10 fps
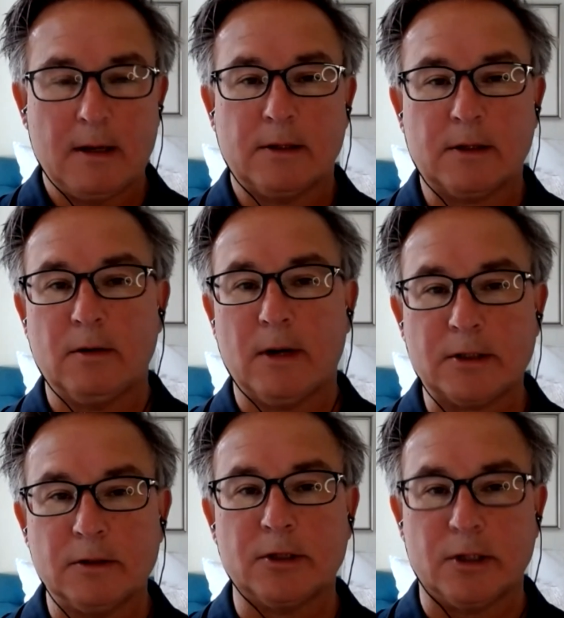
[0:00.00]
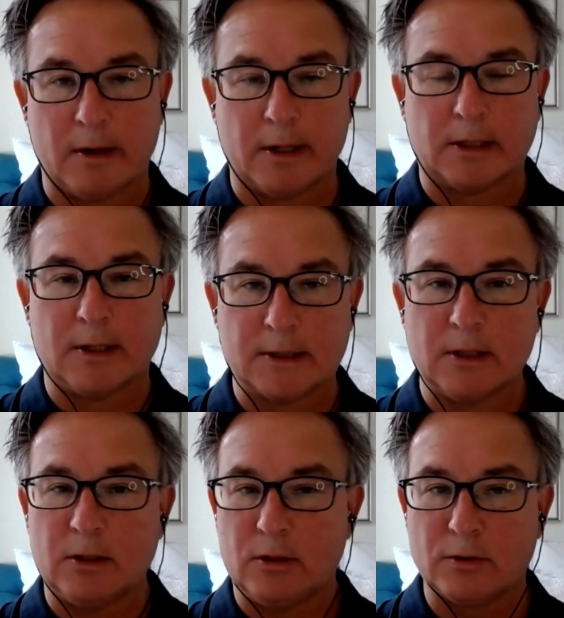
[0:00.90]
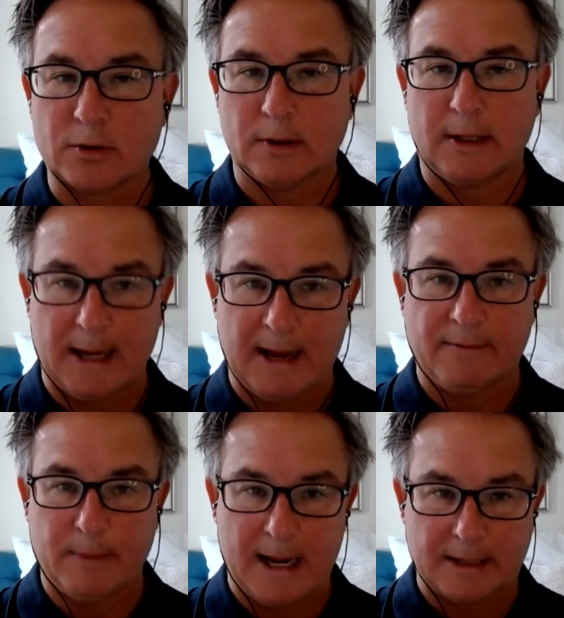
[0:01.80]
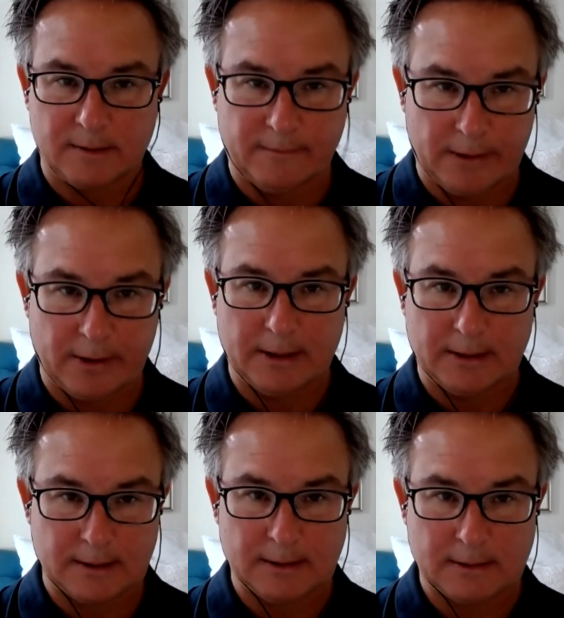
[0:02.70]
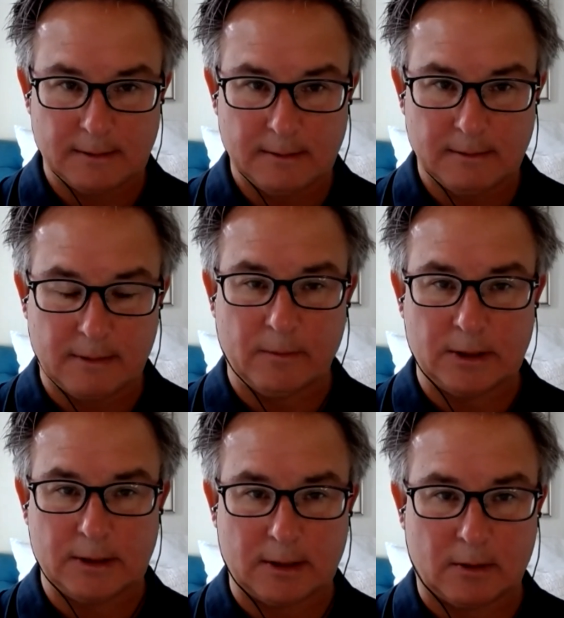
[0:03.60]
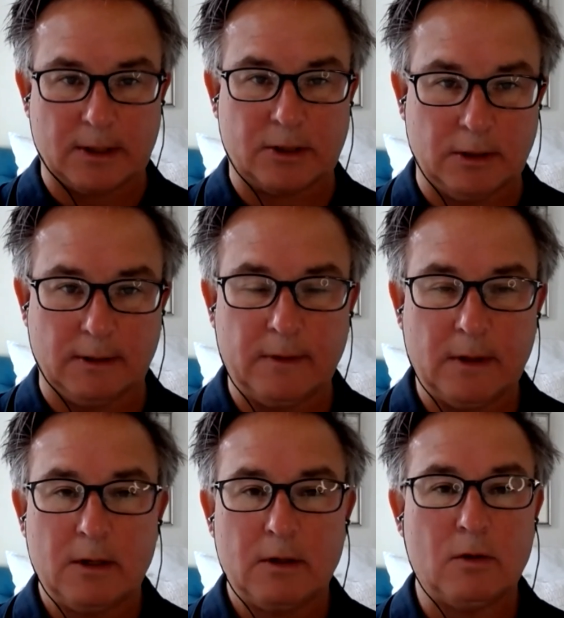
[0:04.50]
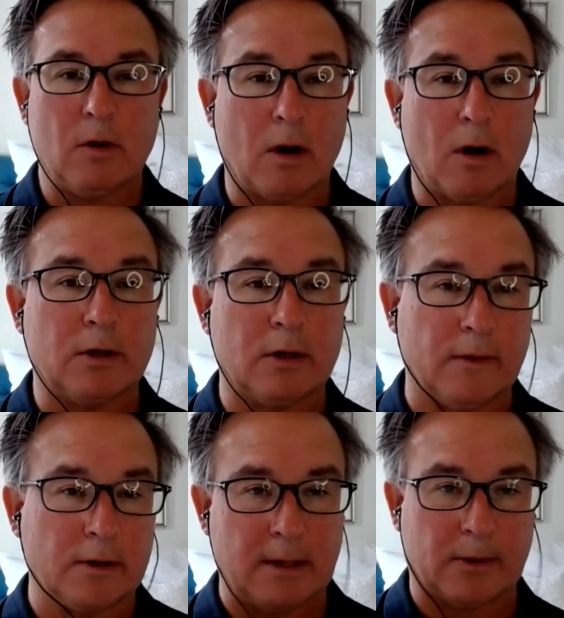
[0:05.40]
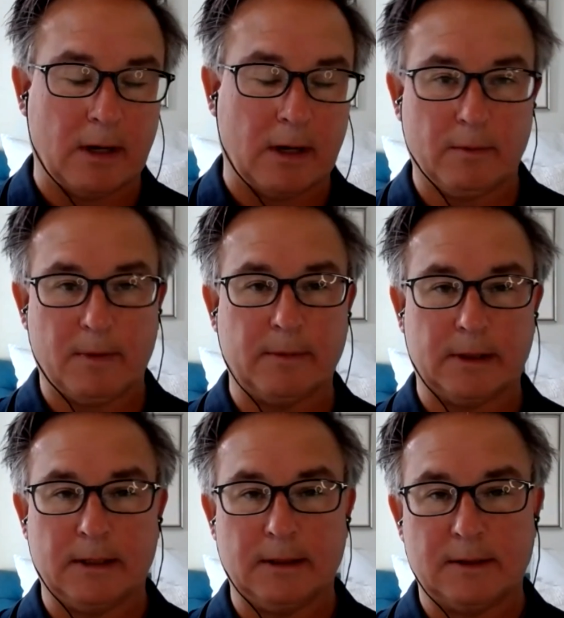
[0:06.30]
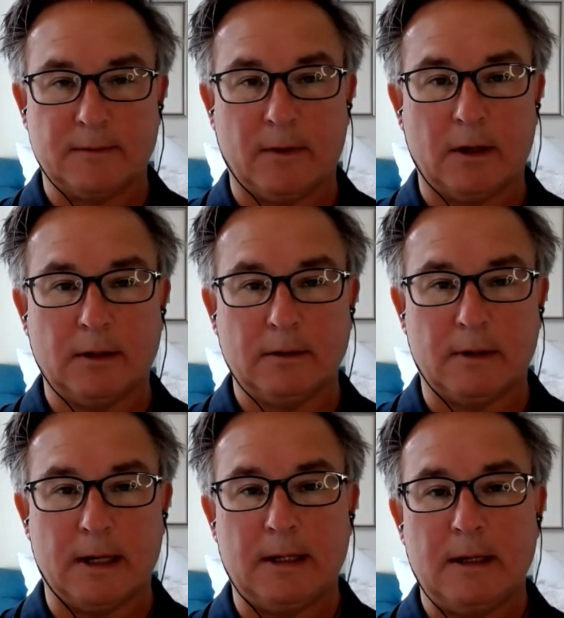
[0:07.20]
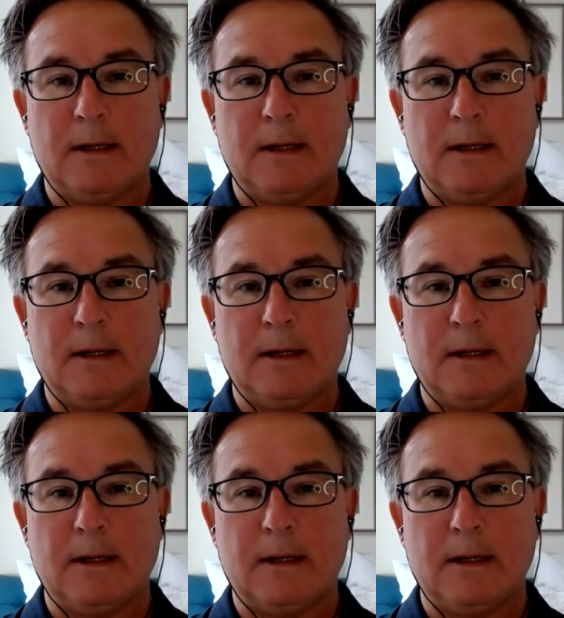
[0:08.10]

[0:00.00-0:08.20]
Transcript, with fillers: The congressional generic doesn't usually have massive variances, right? Which is the question of, are you going to vote Democrat or Republican this fall, right?